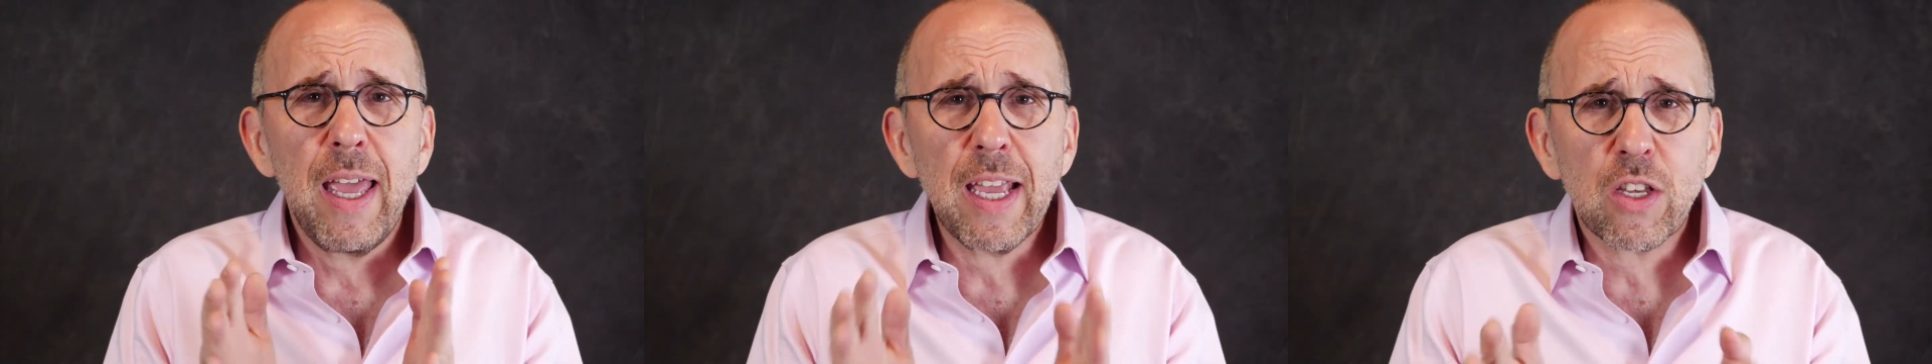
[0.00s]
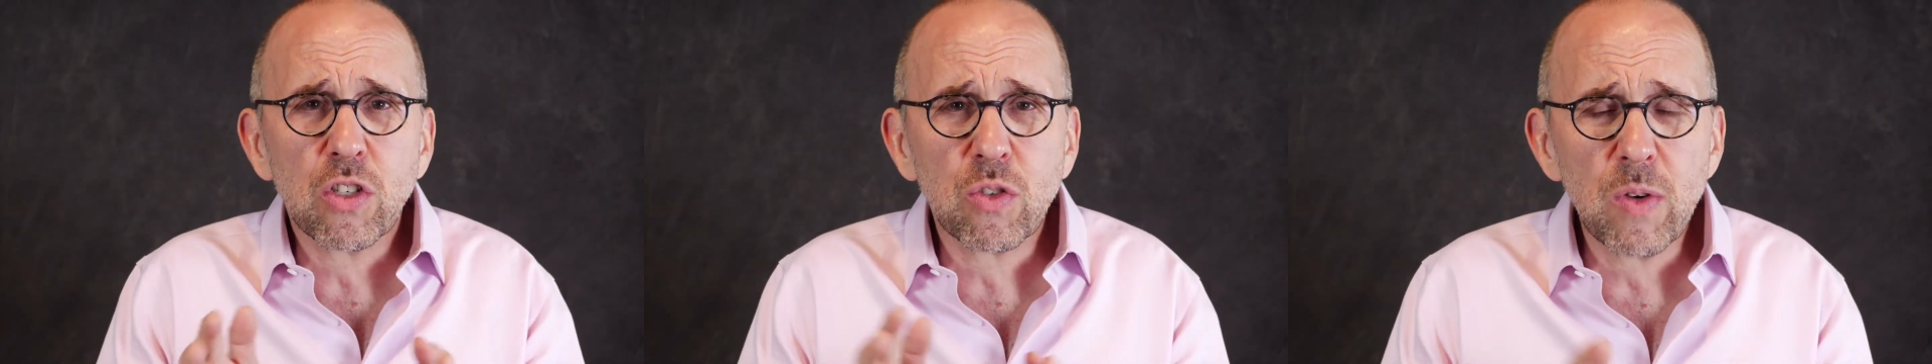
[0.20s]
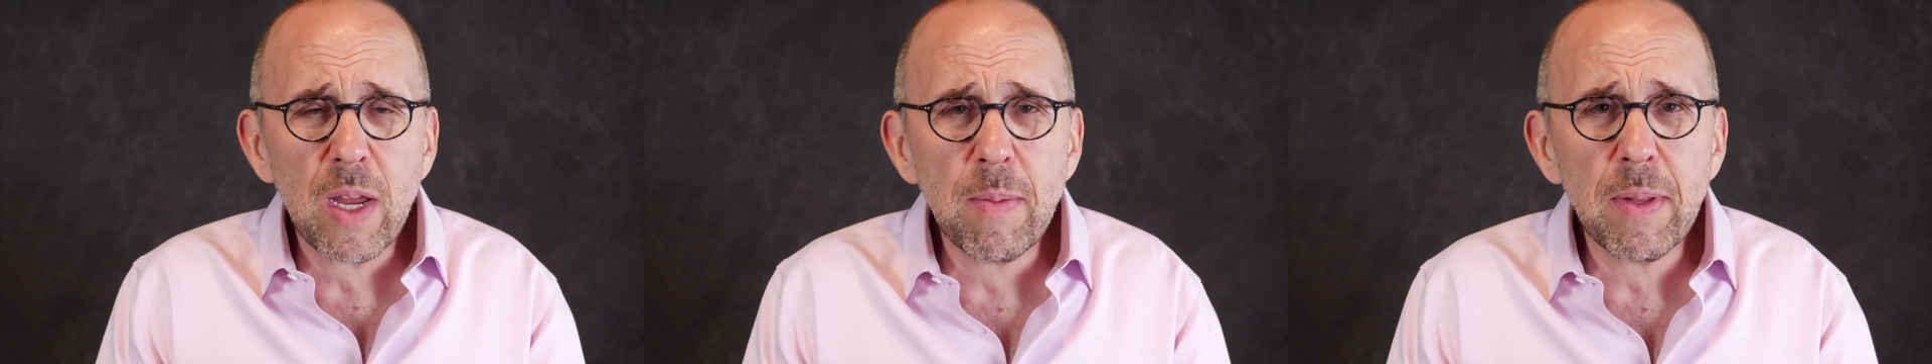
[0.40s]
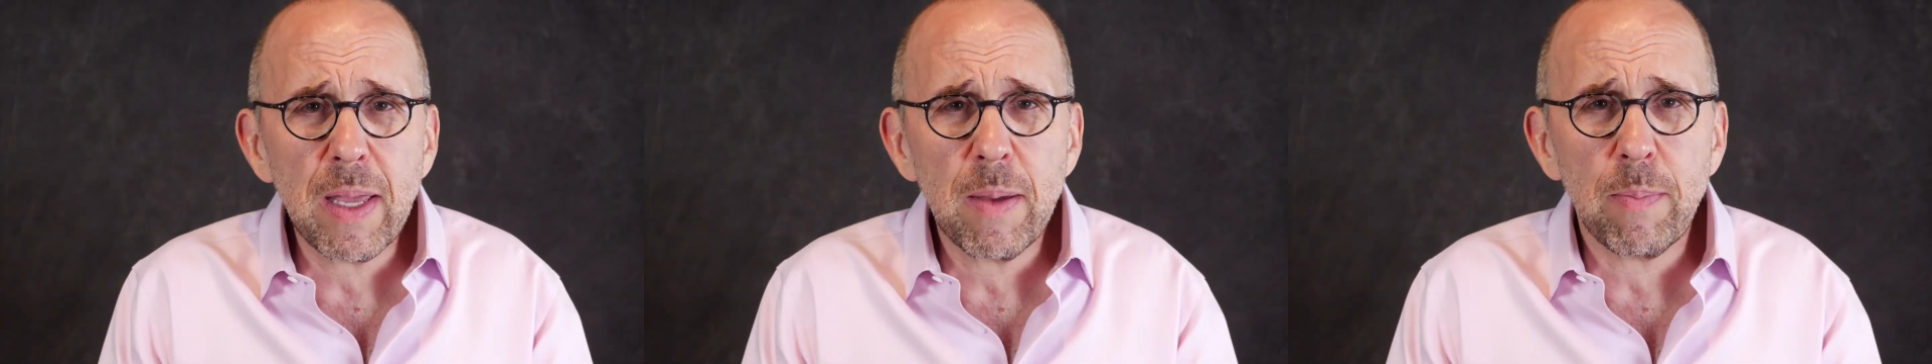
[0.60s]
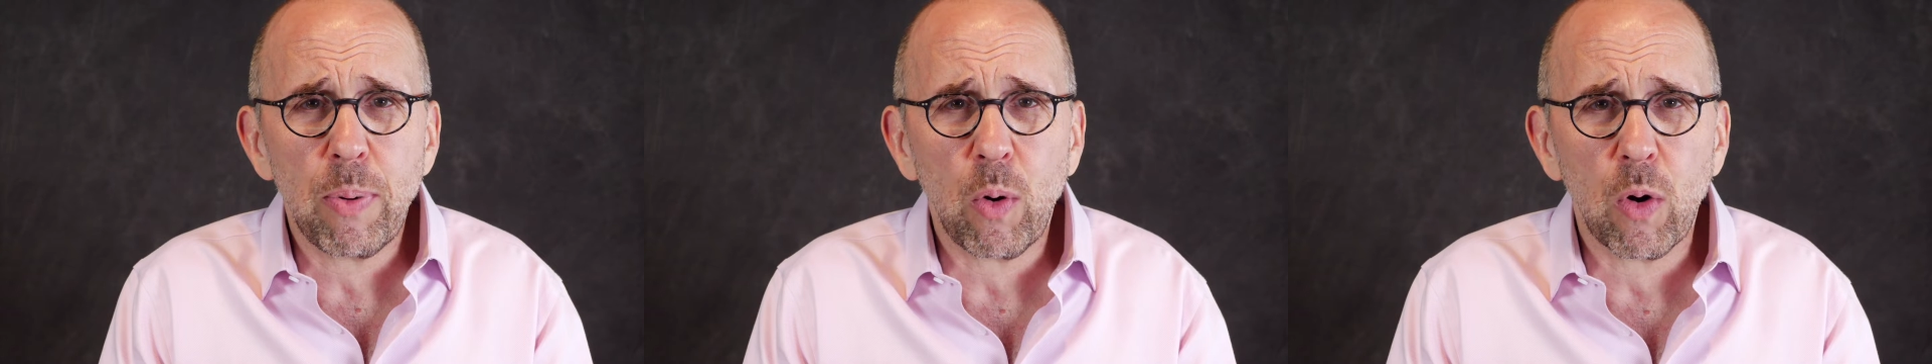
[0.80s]

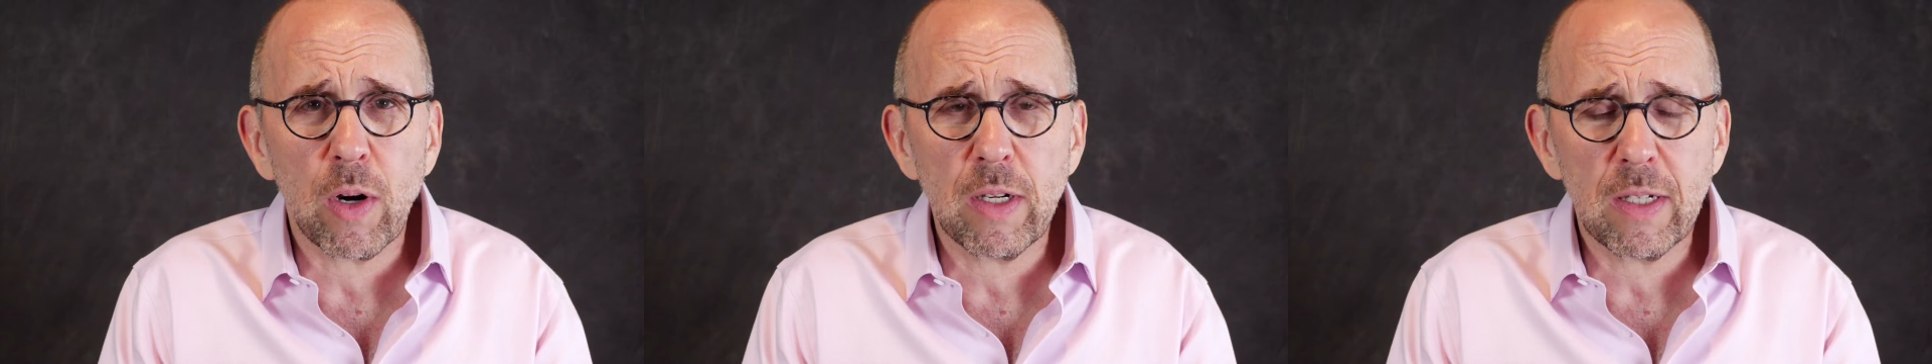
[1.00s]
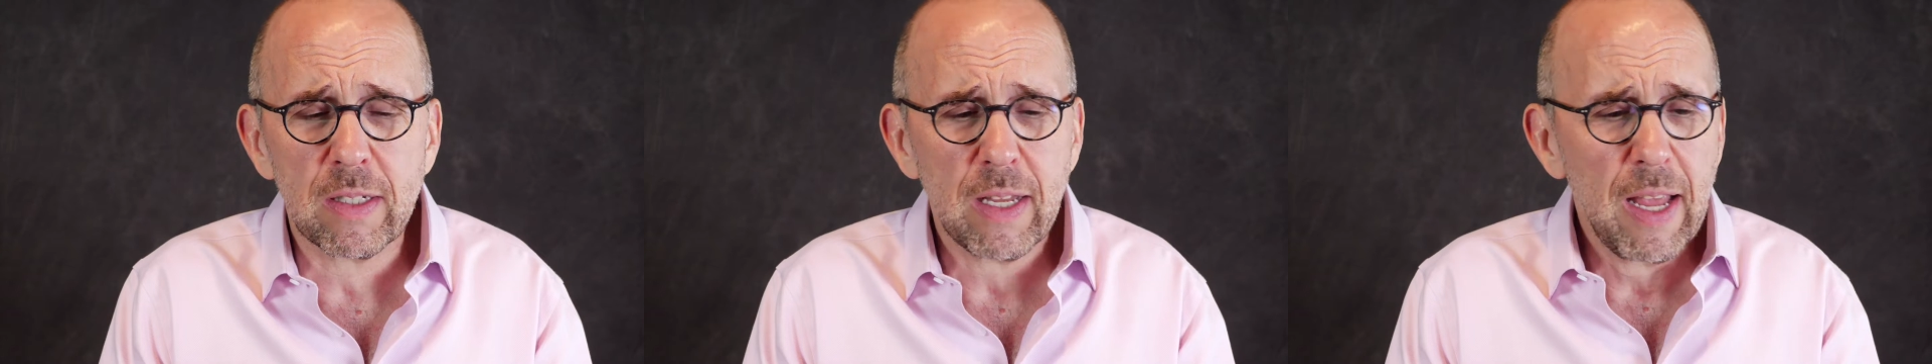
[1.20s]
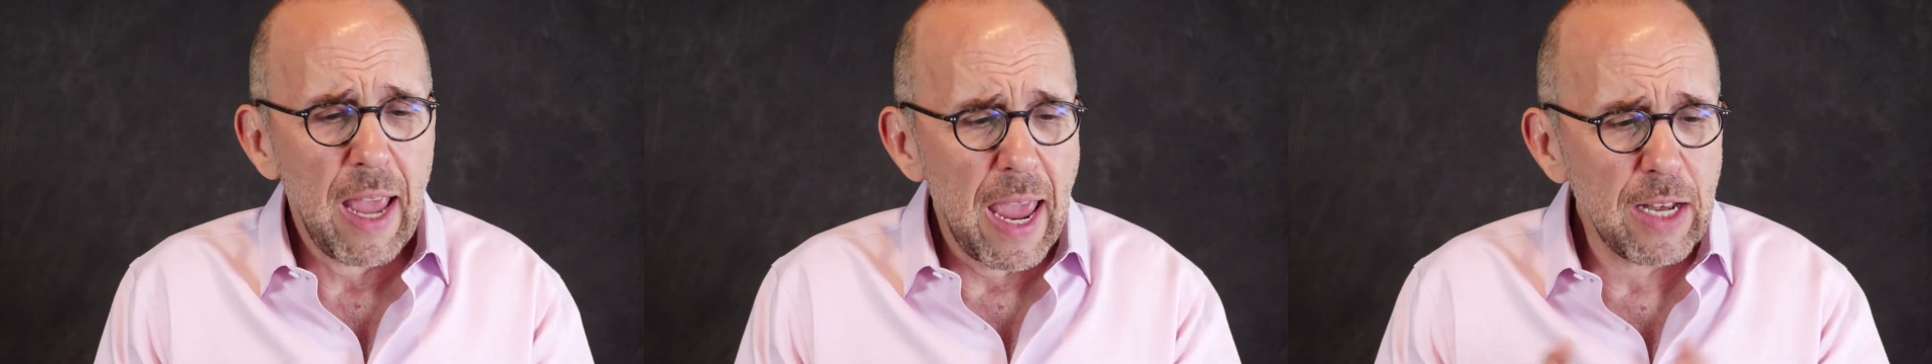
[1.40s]
extremely important